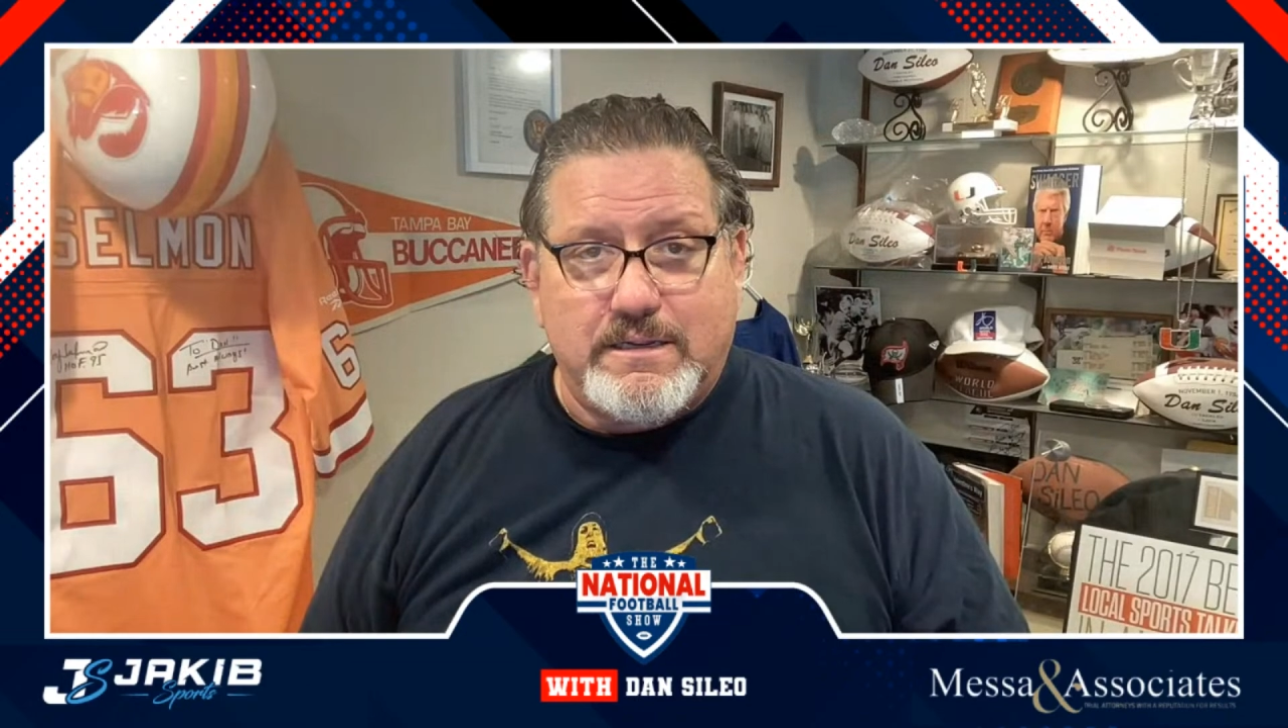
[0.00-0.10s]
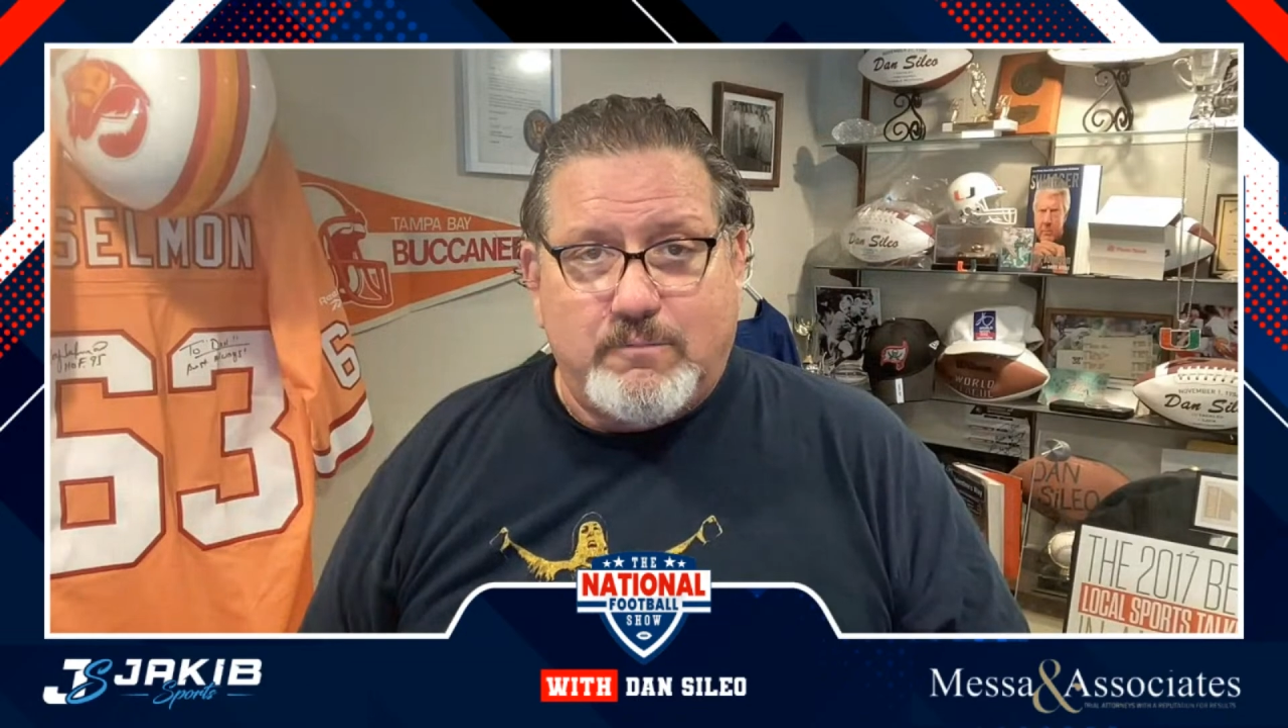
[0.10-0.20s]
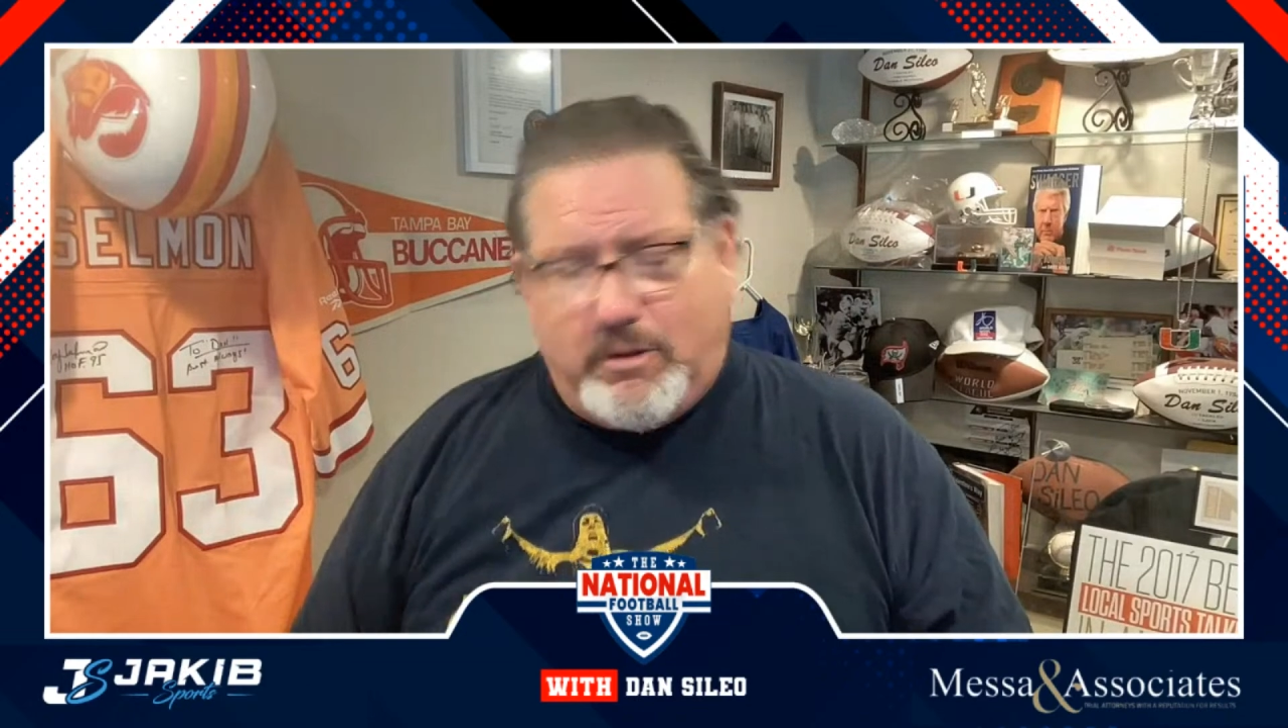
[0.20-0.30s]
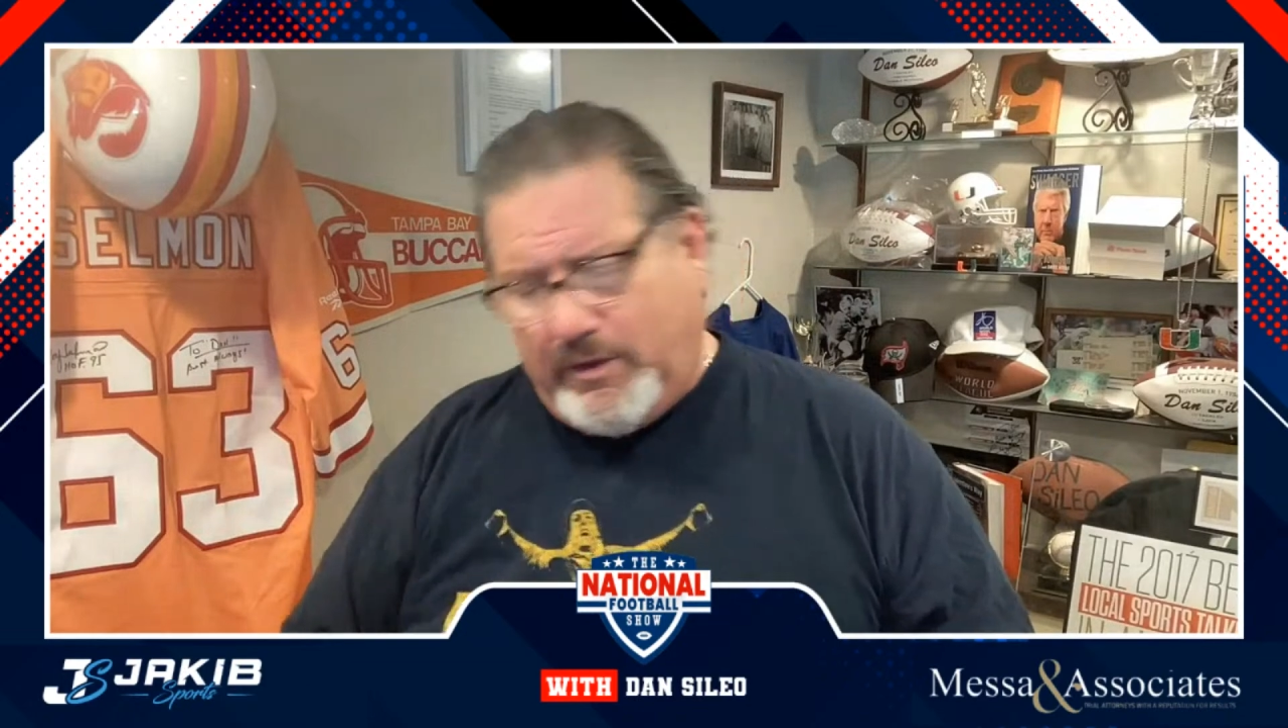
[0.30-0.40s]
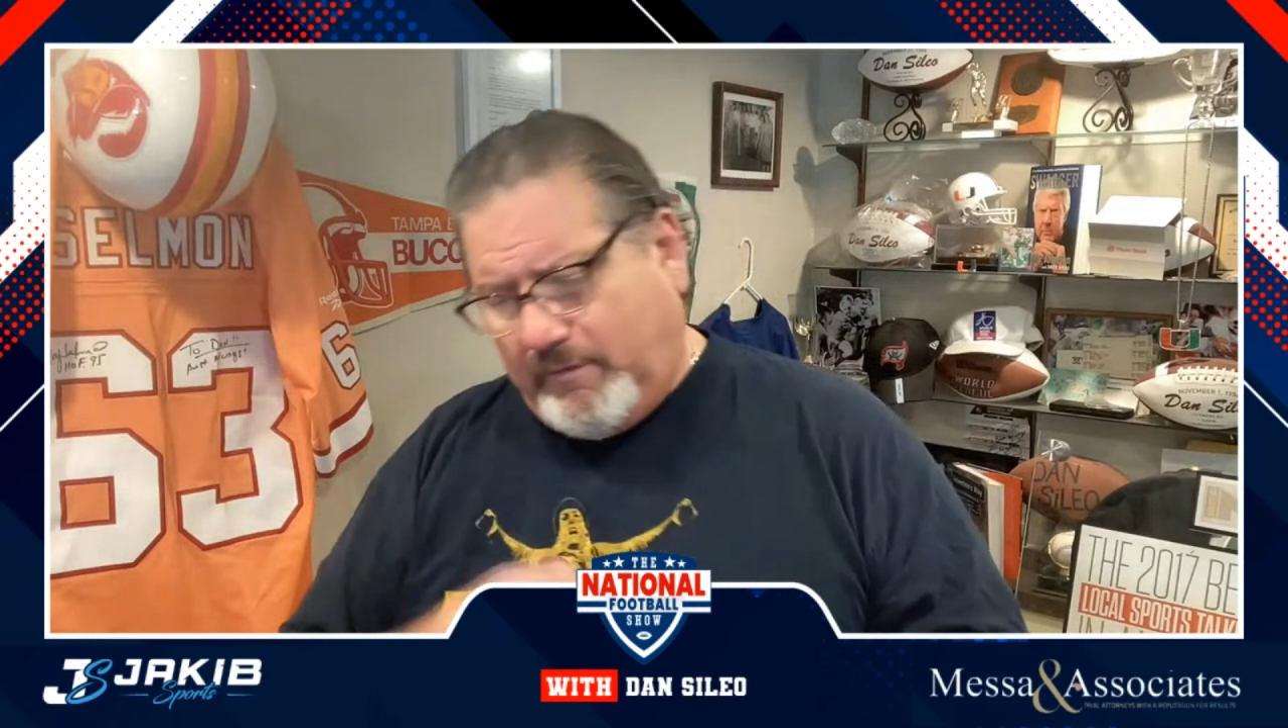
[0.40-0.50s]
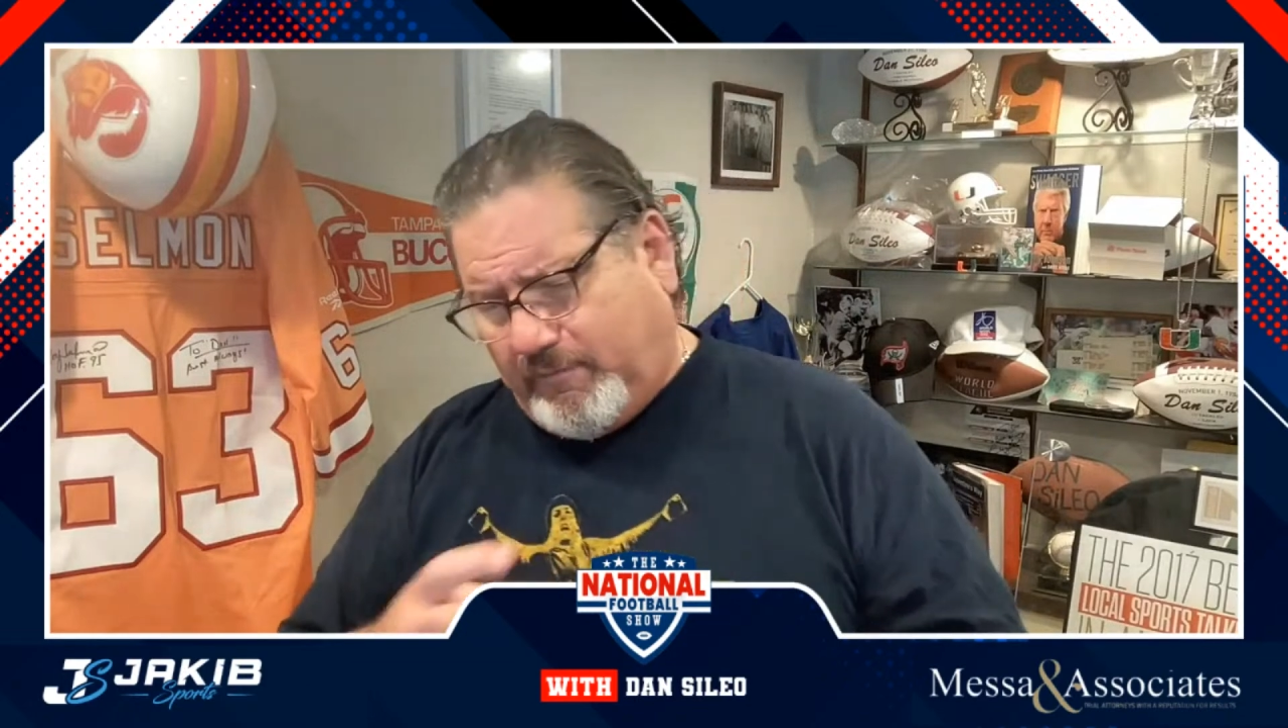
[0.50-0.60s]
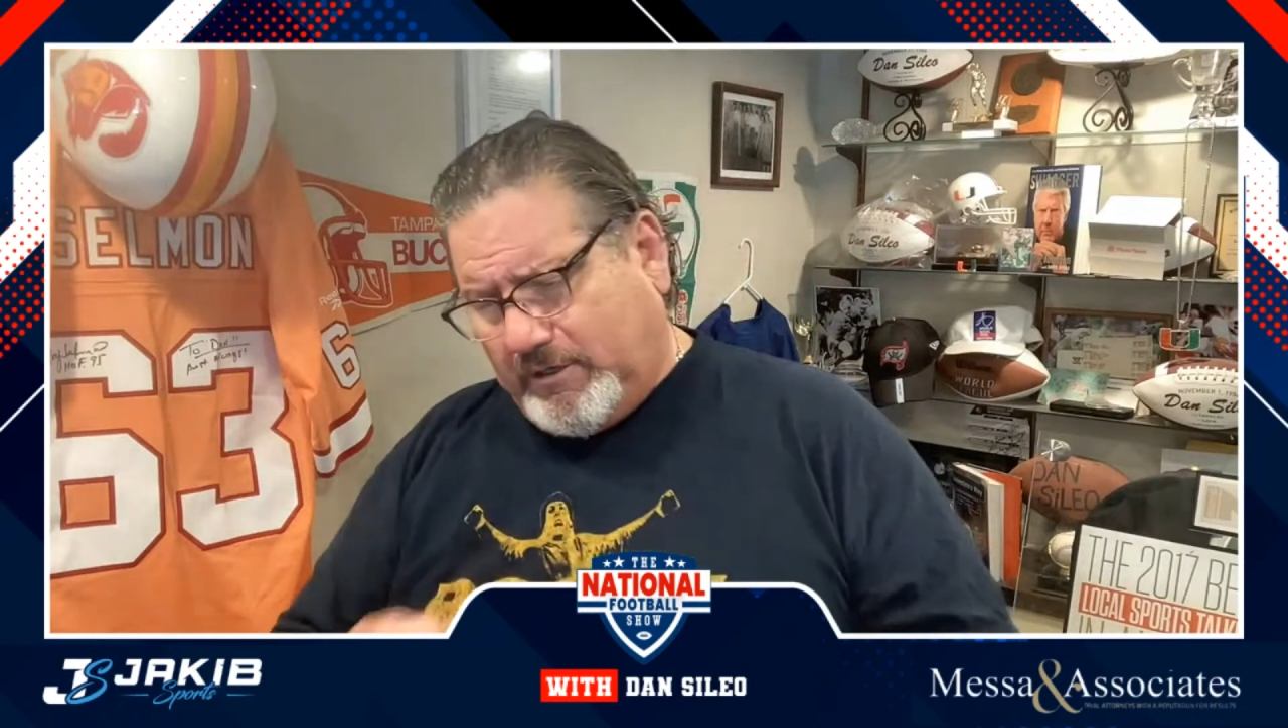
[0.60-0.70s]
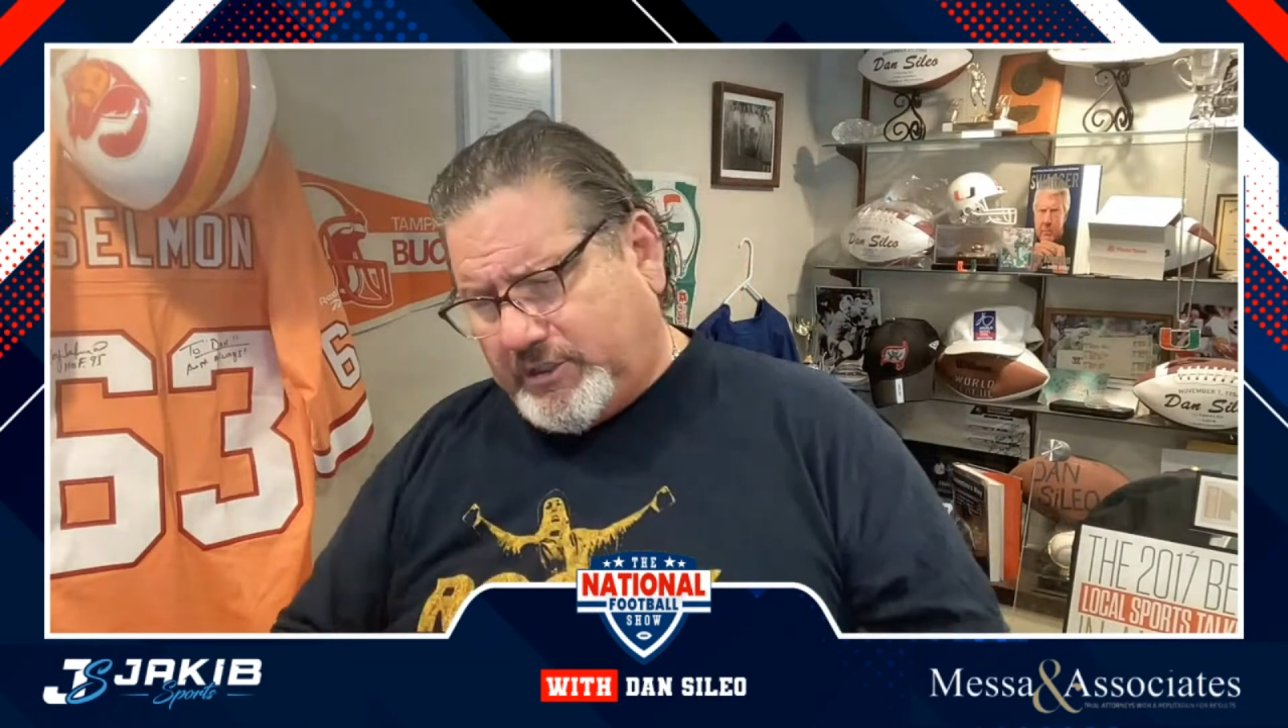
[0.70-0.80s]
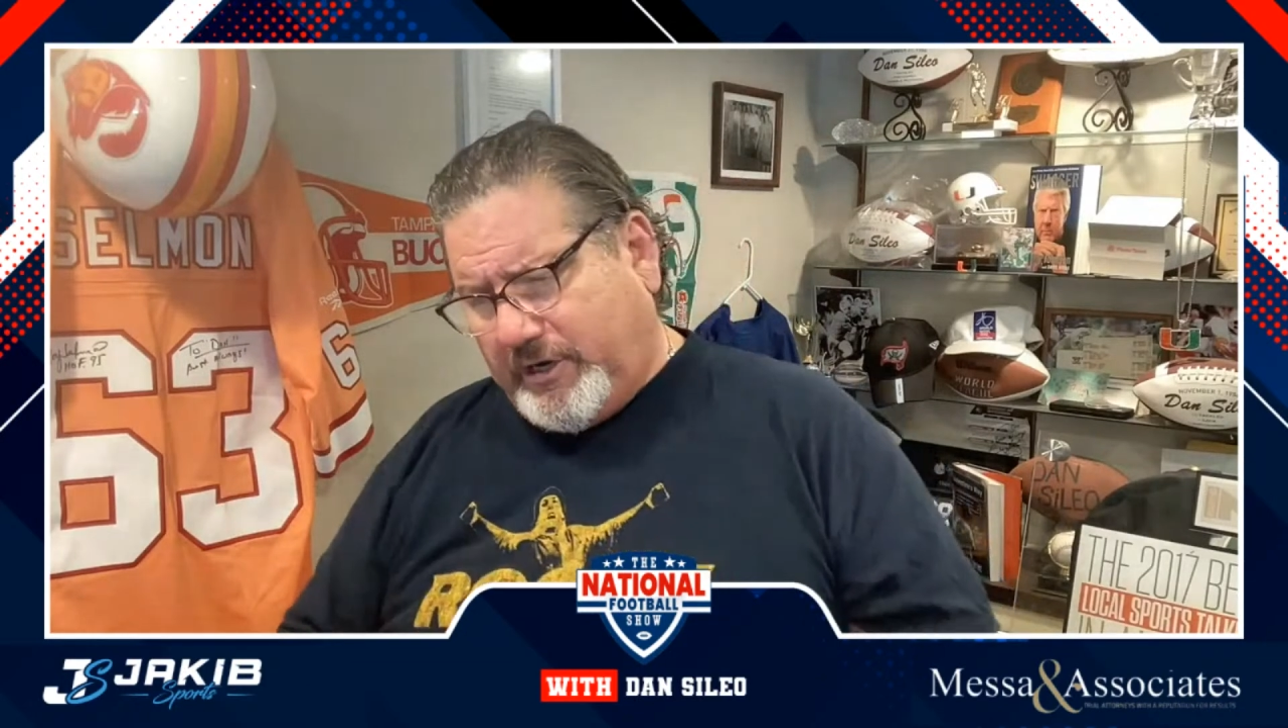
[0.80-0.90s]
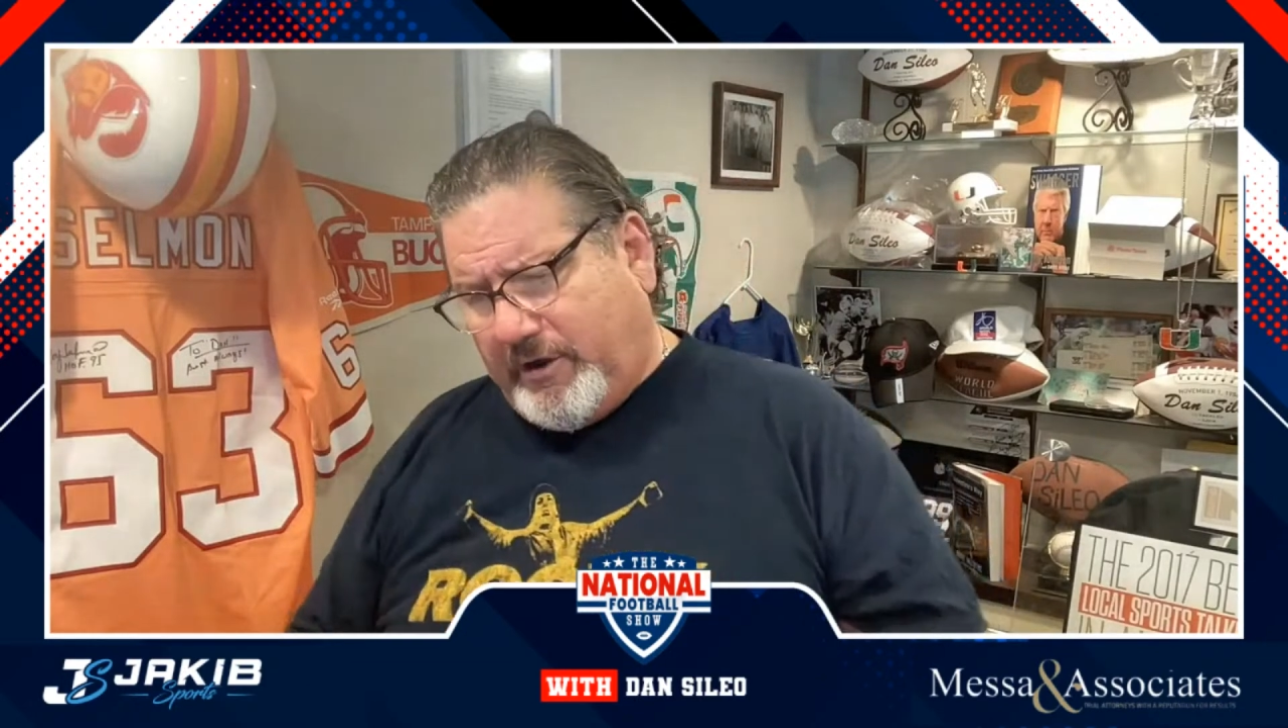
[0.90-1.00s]
well, in the
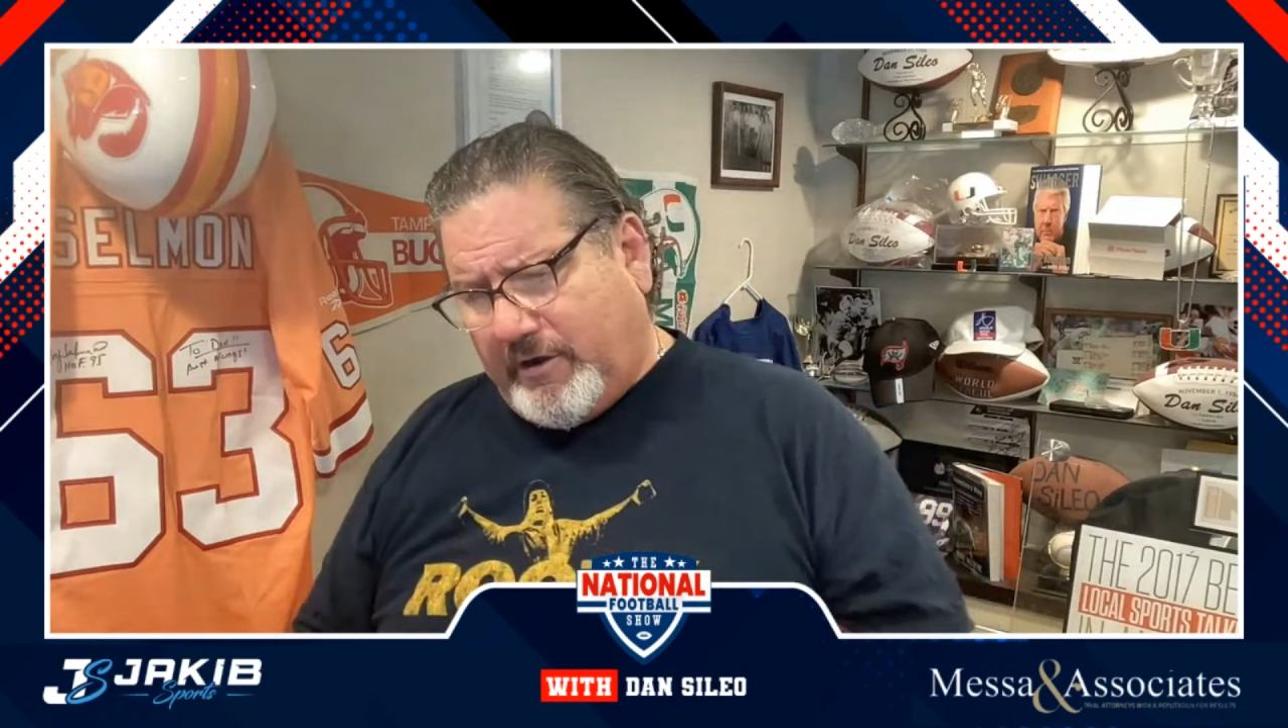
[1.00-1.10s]
first year